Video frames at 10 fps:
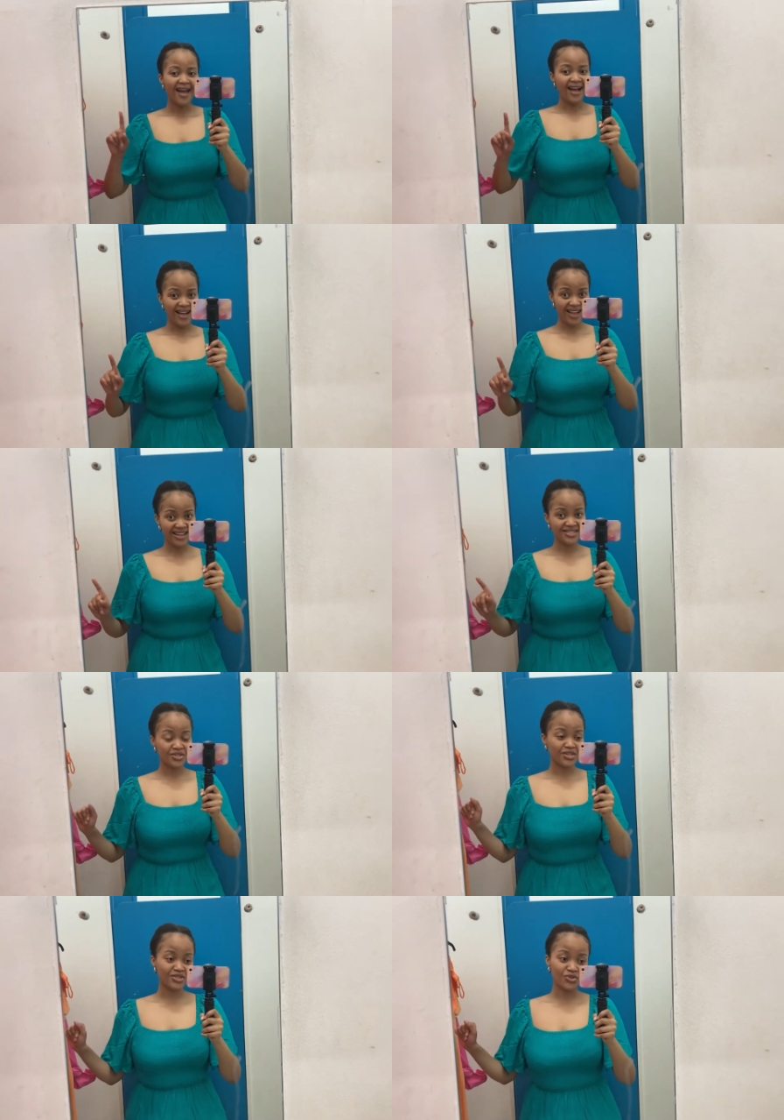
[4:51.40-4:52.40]
And you
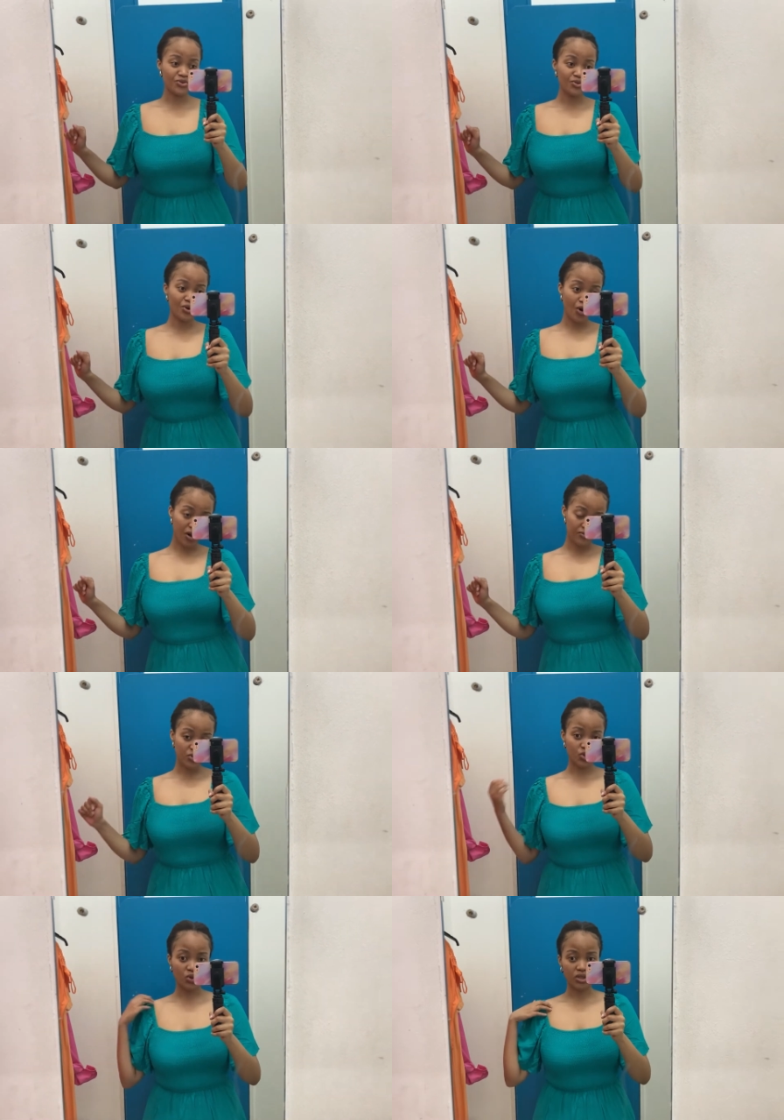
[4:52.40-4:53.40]
can do off the
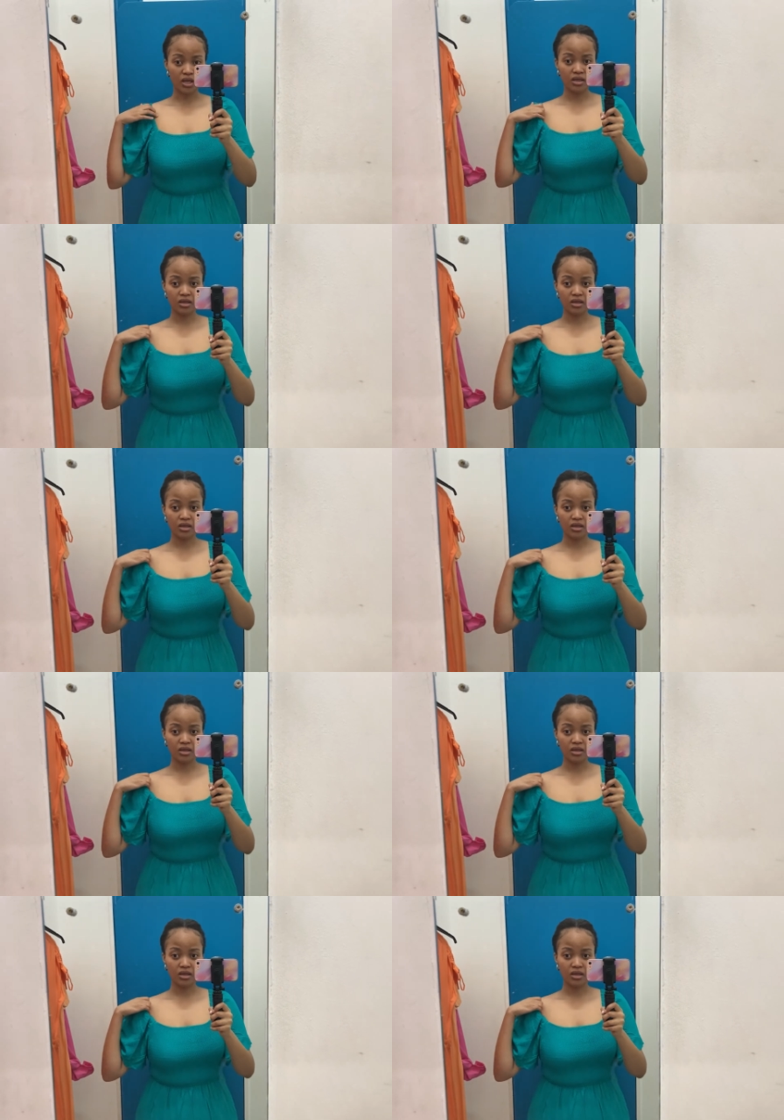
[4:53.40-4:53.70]
shoulder.